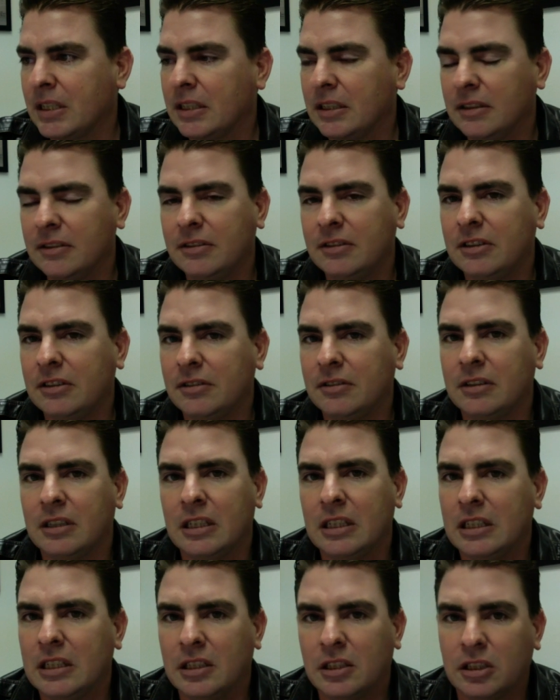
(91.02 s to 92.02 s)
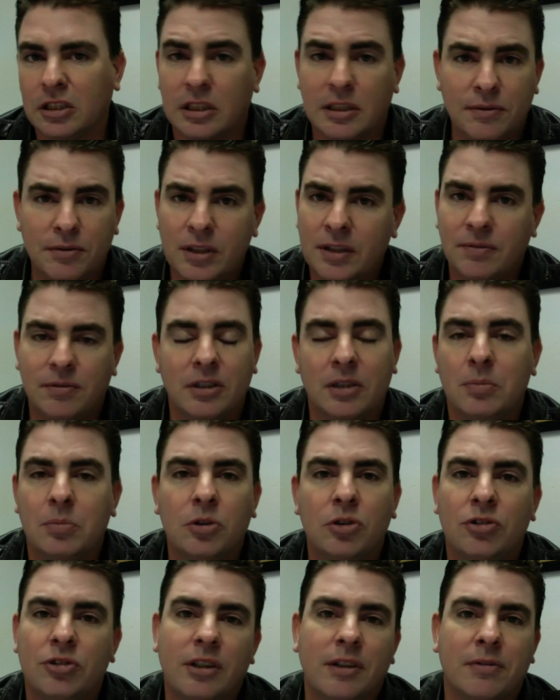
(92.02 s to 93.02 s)
It's just, look, if you have
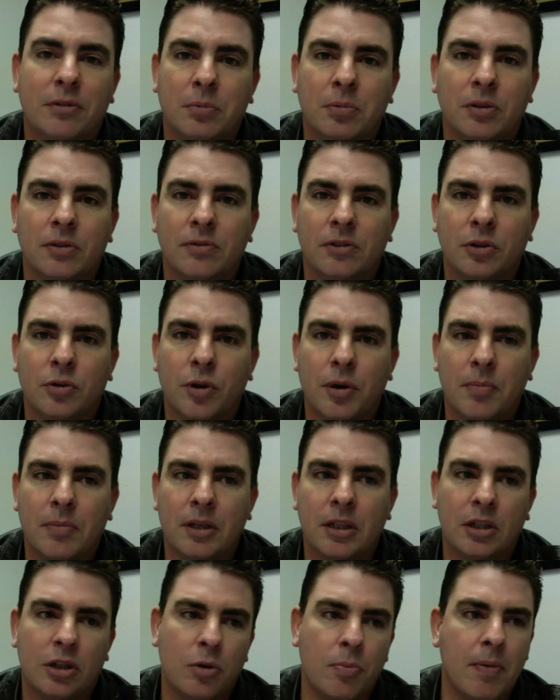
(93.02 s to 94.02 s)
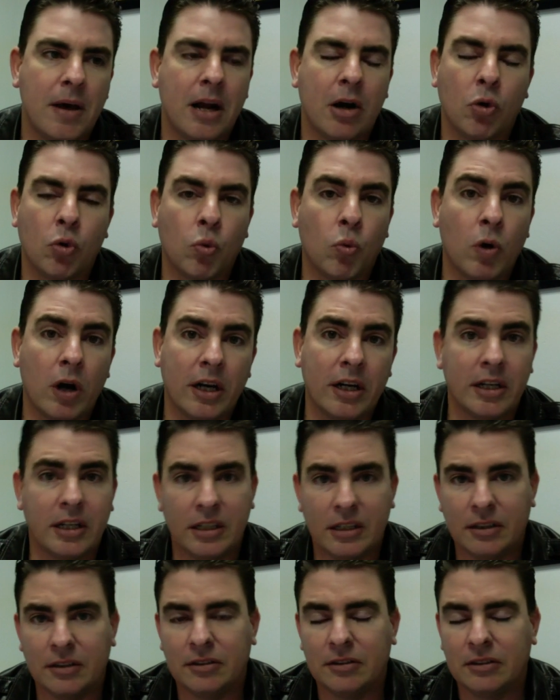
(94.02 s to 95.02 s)
WTF approved equipment, no matter what it
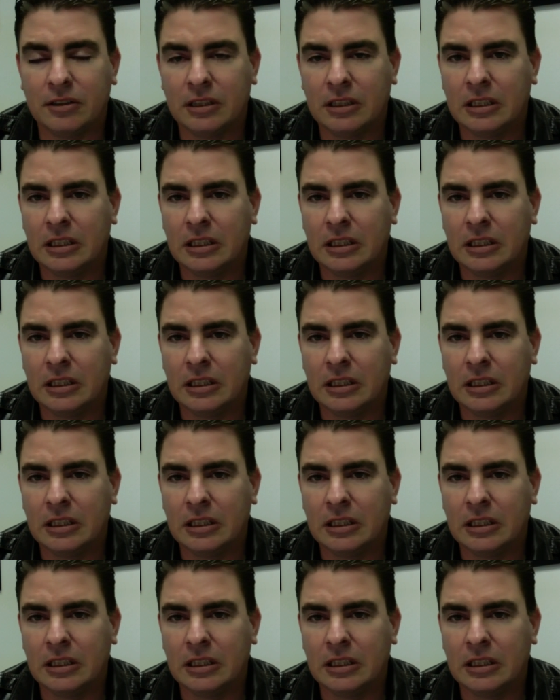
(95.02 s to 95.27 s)
is,